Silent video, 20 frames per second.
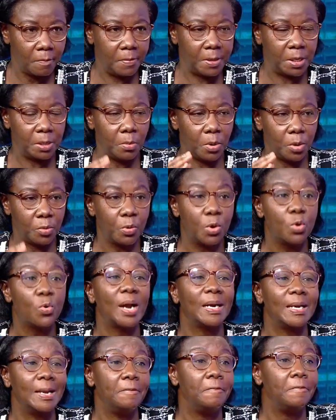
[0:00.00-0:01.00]
Victimology will look
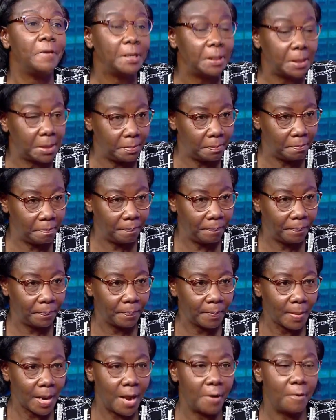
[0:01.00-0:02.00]
at the victim
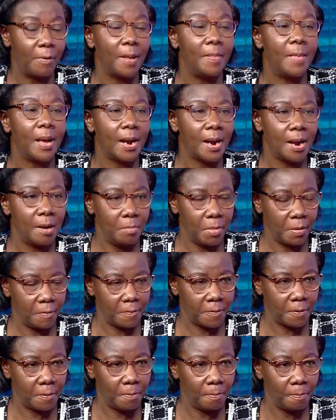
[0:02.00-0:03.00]
and where they're coming
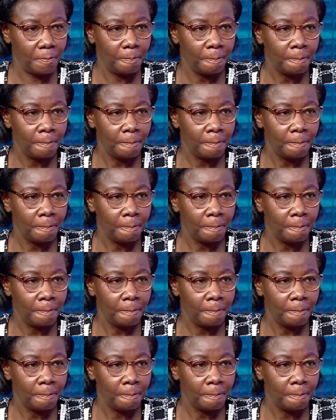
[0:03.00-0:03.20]
from.